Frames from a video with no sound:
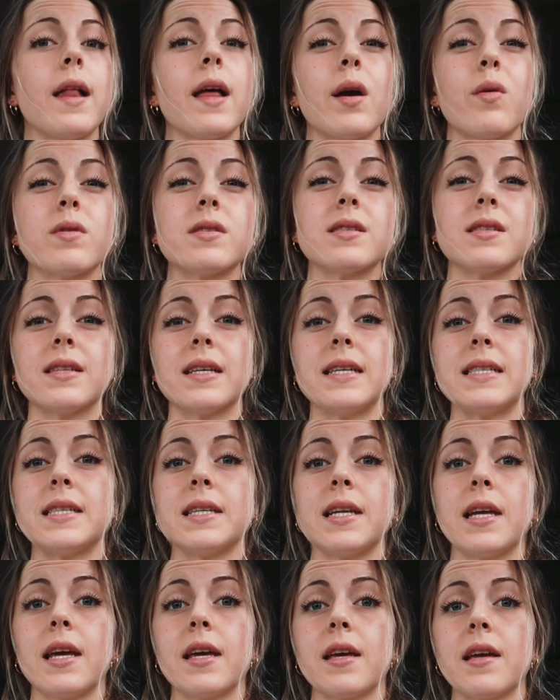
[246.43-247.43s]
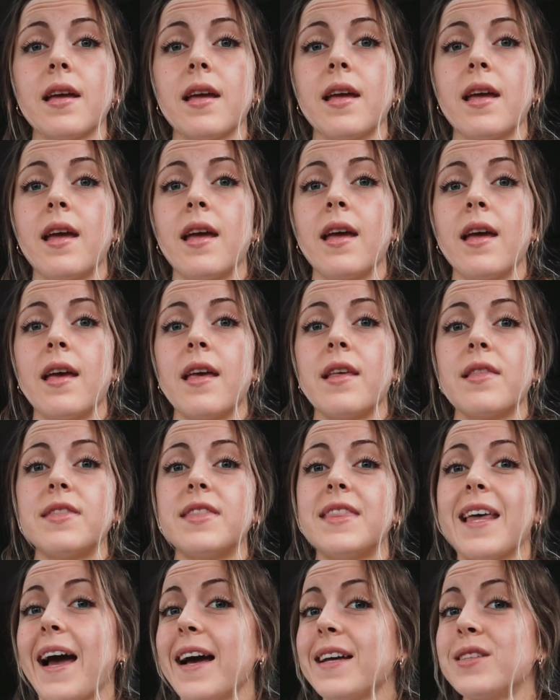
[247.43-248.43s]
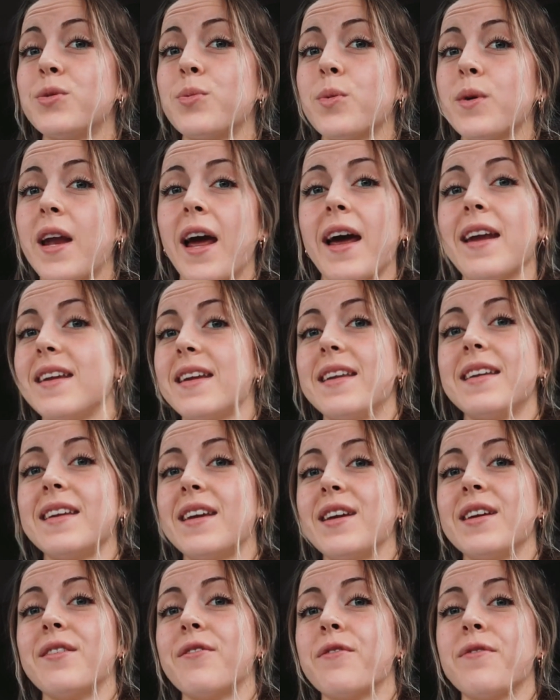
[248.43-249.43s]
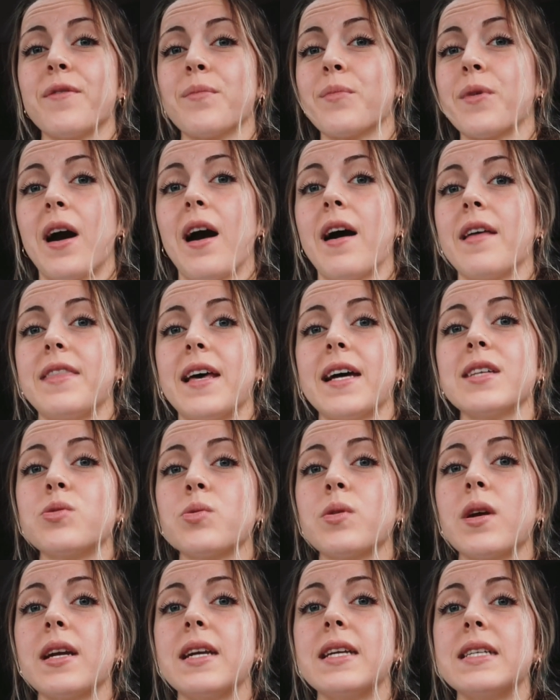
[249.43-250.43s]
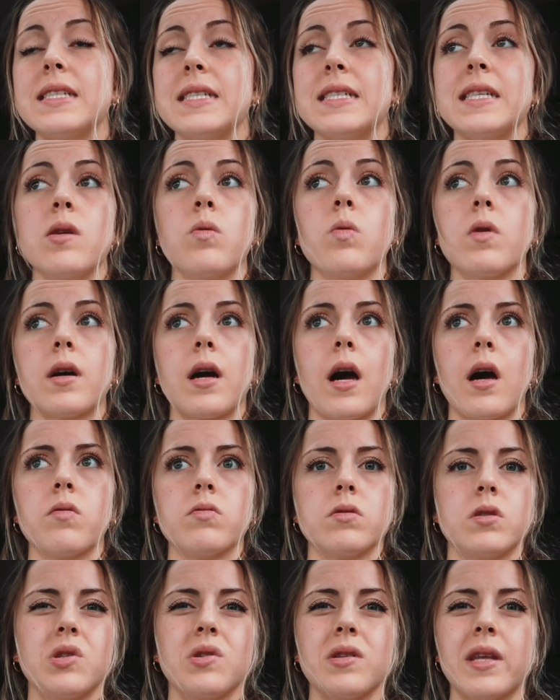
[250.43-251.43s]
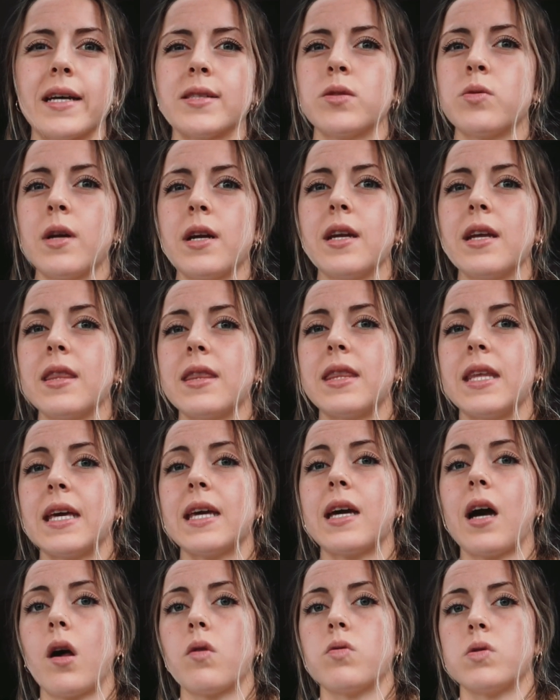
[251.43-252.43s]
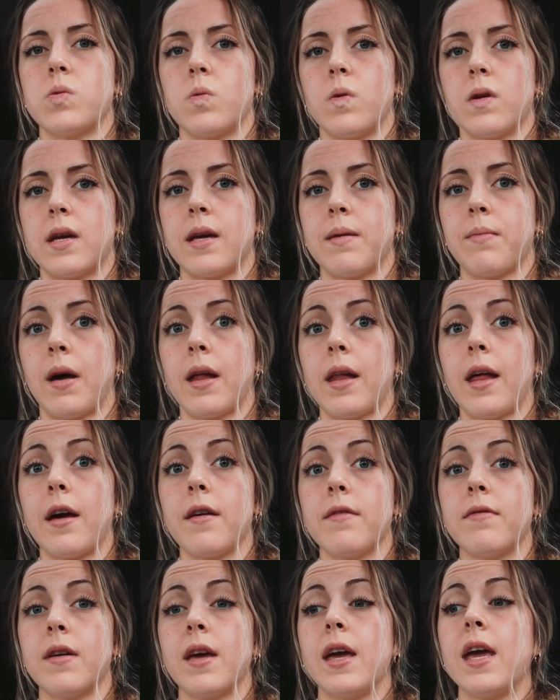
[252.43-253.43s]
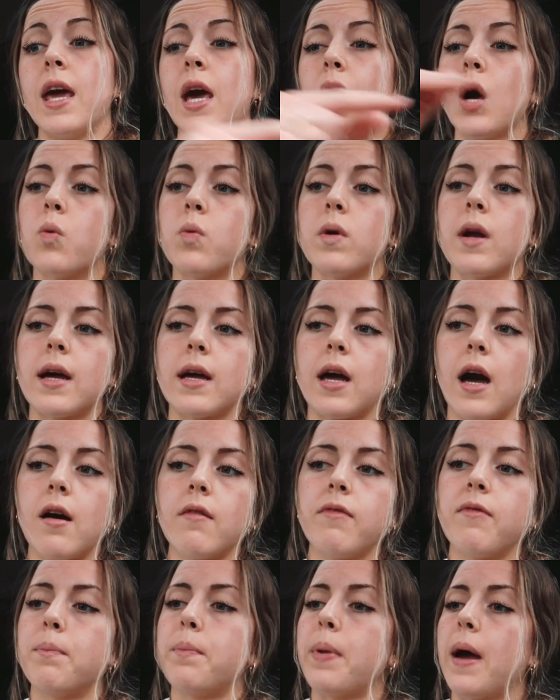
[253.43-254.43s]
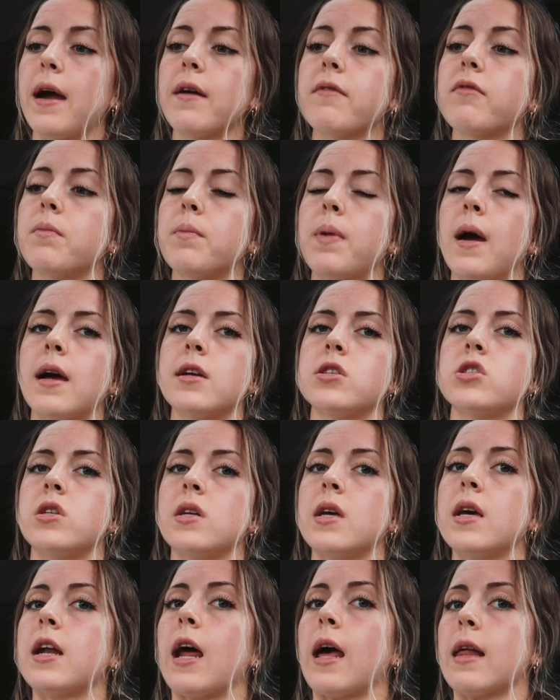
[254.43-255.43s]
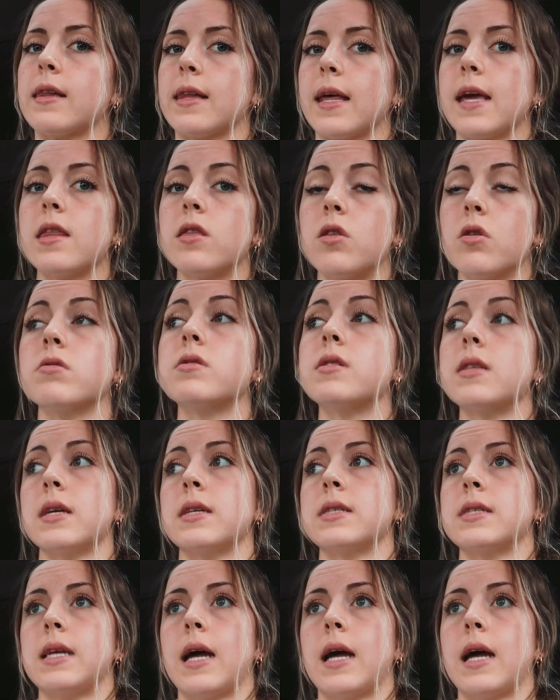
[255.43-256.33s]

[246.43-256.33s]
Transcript: I wasn't listening, that's when I didn't hear from God. That's when I didn't see what God was doing. That's when I didn't think God was working in my life. And when I got back from Passion and I laid those things